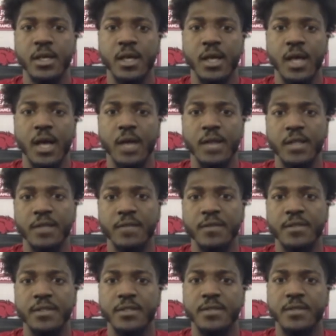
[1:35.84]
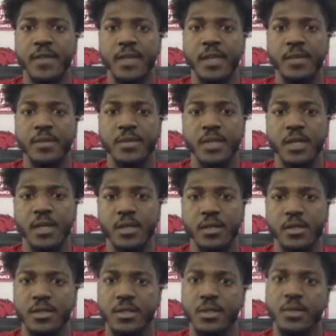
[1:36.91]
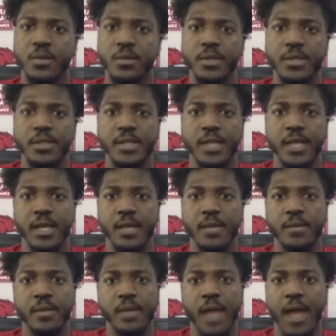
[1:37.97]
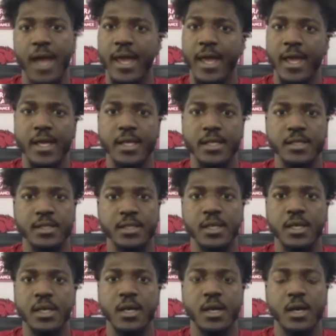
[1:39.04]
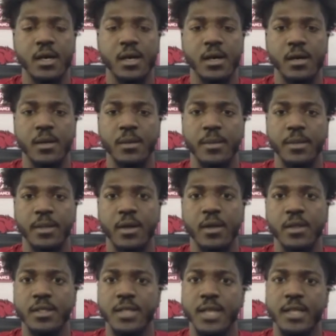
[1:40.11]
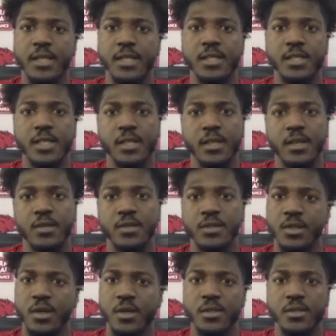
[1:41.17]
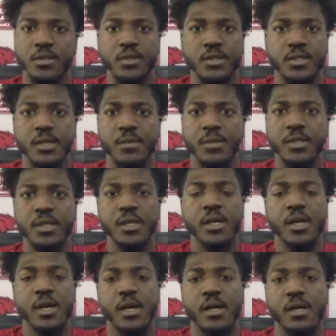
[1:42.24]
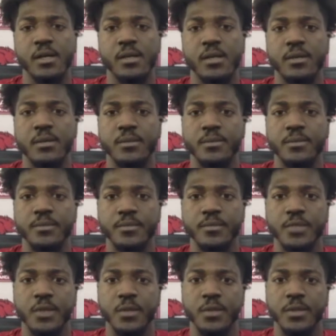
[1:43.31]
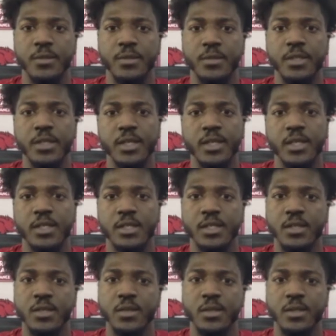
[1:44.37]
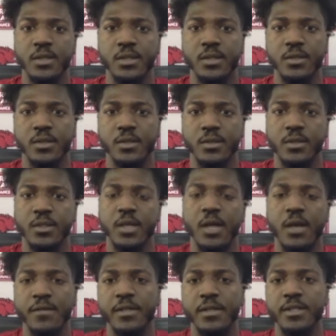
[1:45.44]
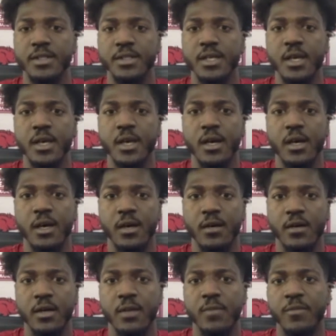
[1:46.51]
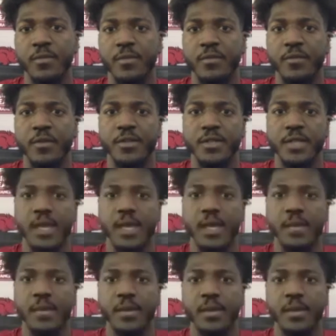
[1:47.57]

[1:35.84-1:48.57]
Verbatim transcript: our defensive schemes are still going to be the same: high hands um, and all the techniques that coach taught us during the summer. Um, so we we look into going with confidence uh, coming from the first game